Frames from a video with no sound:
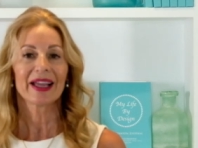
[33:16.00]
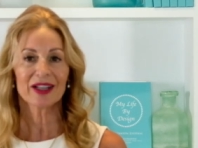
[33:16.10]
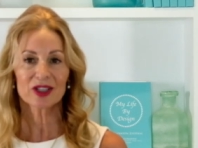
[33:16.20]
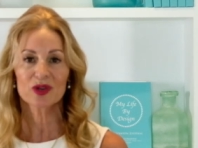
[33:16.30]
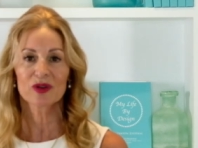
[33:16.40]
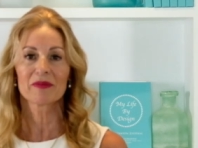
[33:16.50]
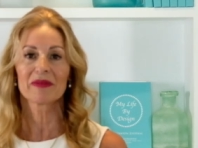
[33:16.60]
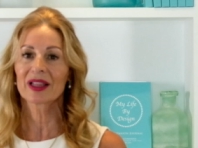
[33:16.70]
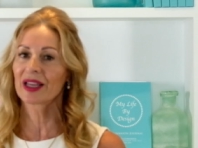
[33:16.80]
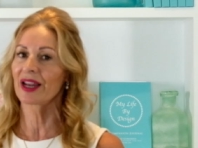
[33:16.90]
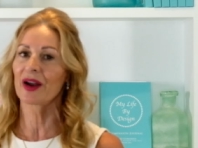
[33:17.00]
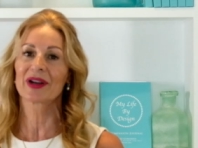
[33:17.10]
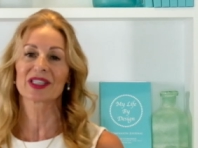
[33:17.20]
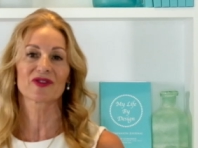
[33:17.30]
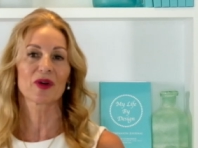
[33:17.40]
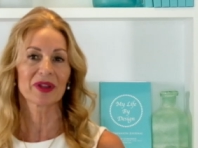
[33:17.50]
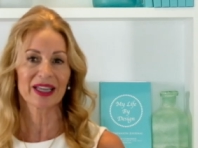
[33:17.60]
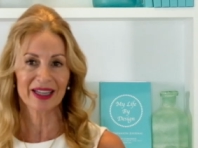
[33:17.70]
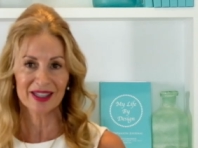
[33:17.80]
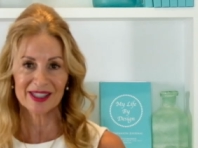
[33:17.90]
into a millionairess from the
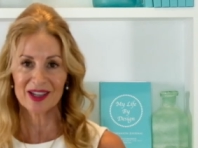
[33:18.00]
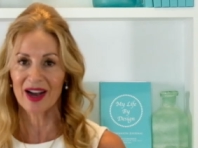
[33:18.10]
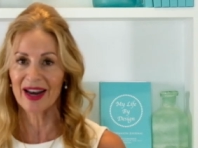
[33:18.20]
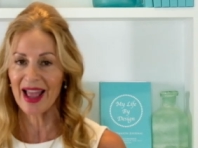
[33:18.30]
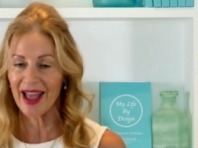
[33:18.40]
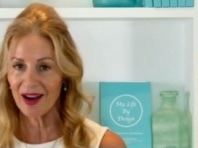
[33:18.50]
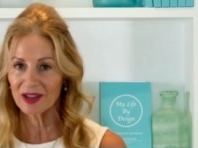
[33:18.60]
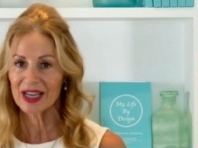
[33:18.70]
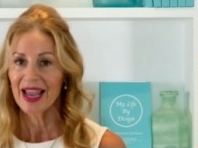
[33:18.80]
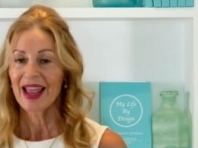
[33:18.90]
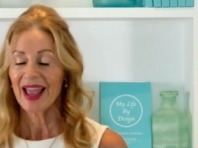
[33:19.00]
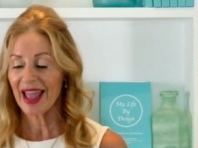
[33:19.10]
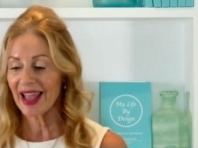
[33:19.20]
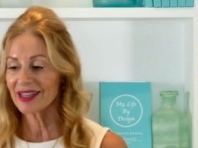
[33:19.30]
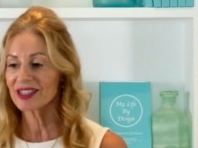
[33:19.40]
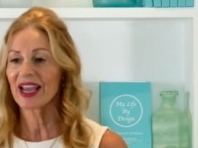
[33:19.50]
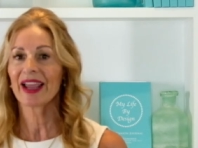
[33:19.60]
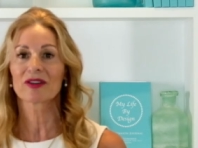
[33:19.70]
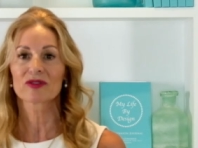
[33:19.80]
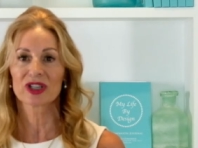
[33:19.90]
inside out and
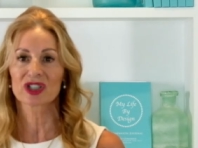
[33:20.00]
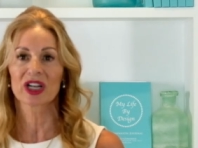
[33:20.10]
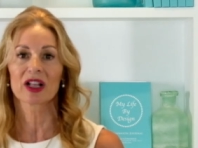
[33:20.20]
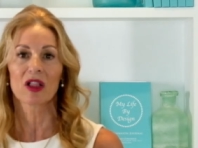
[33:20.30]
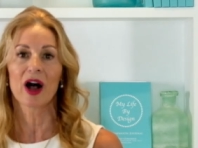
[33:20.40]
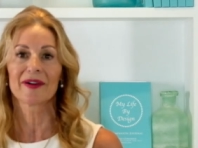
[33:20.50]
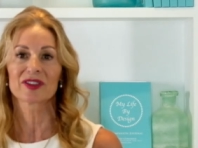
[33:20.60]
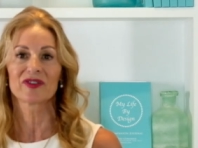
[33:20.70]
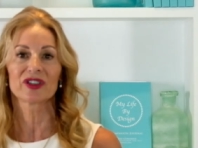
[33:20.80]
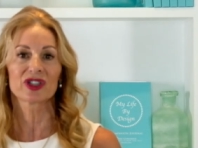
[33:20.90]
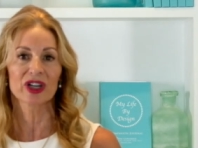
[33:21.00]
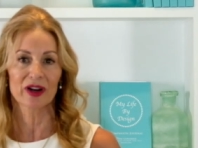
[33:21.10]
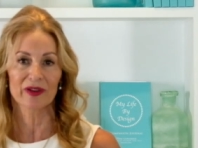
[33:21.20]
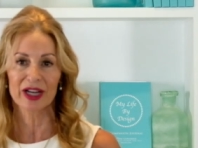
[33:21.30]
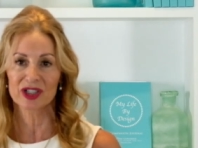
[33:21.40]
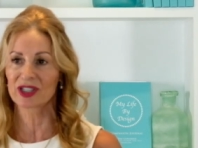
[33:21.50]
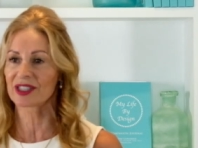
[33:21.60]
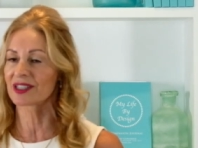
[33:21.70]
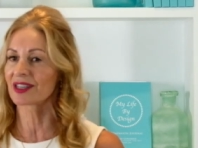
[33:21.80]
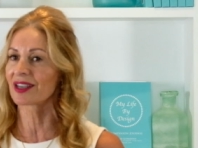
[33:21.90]
enriching lives for
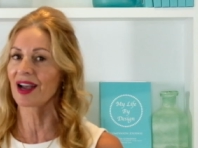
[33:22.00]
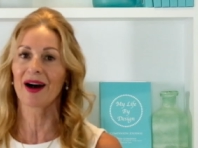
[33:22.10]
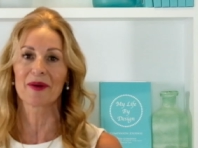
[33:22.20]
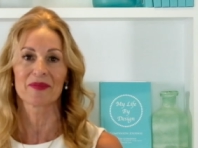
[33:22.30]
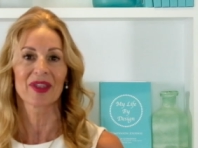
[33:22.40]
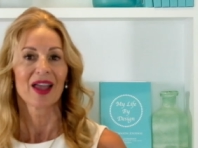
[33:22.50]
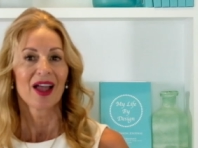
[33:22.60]
generations to come.